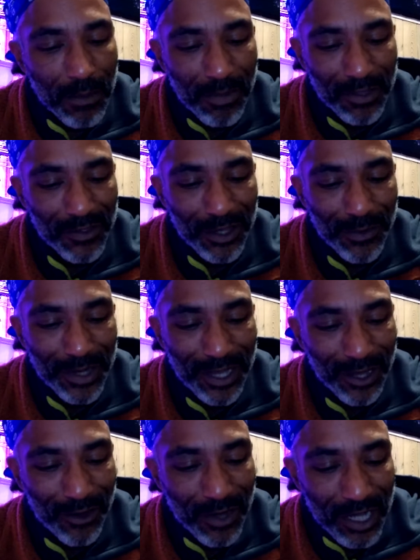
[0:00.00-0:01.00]
But there we
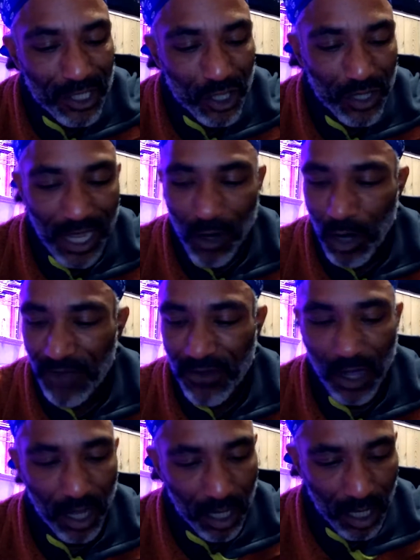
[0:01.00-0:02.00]
go. So now I've
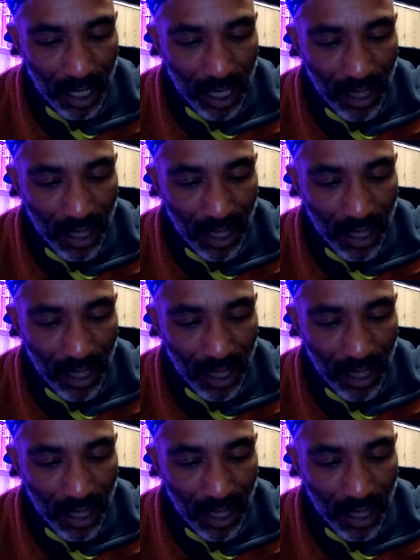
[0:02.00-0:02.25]
got